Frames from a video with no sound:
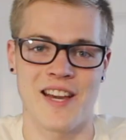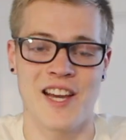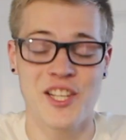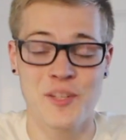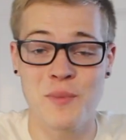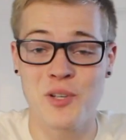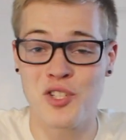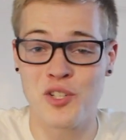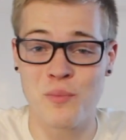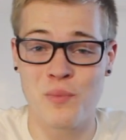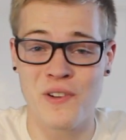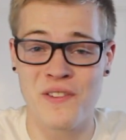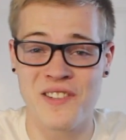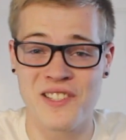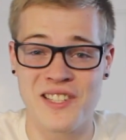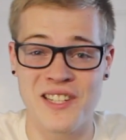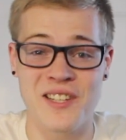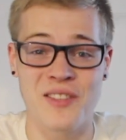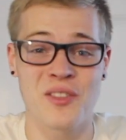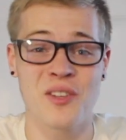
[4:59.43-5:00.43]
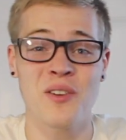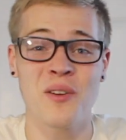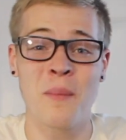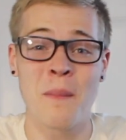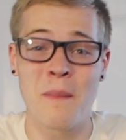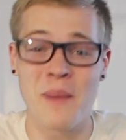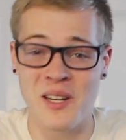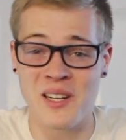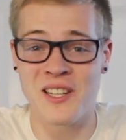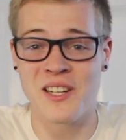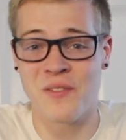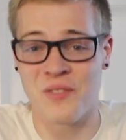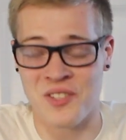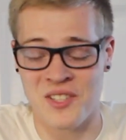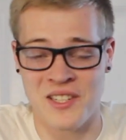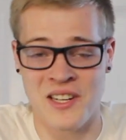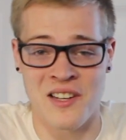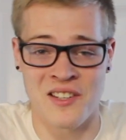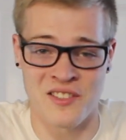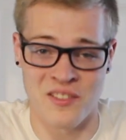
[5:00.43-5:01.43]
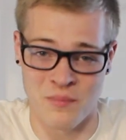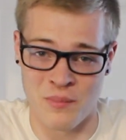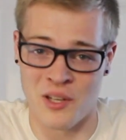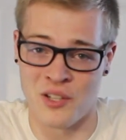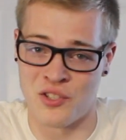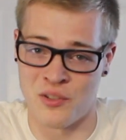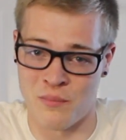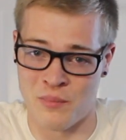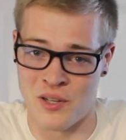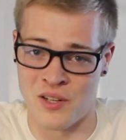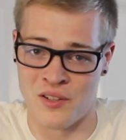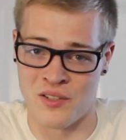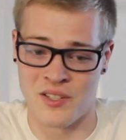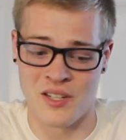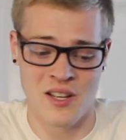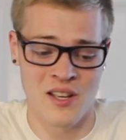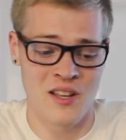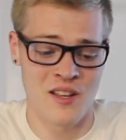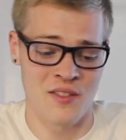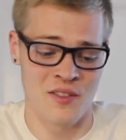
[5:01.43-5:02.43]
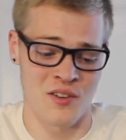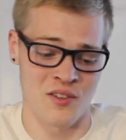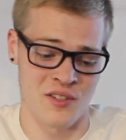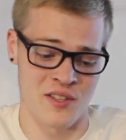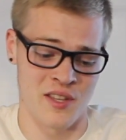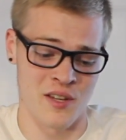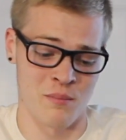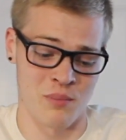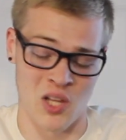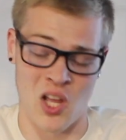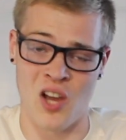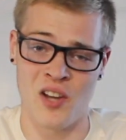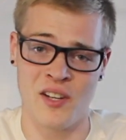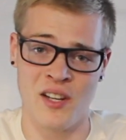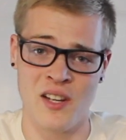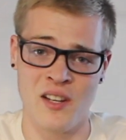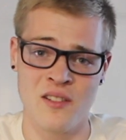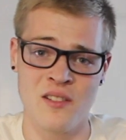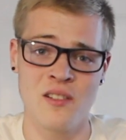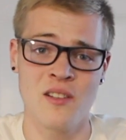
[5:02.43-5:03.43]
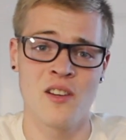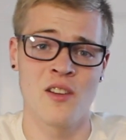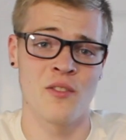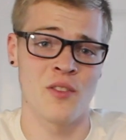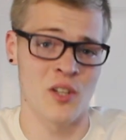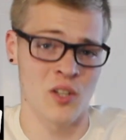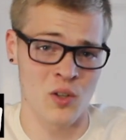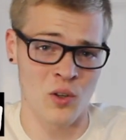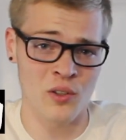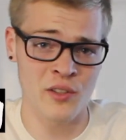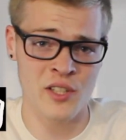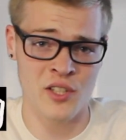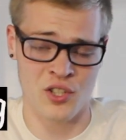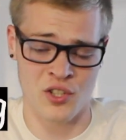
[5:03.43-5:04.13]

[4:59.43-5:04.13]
As mentioned previously, there are many different styles of Belgian beers. There's the Blonde Ale, the Golden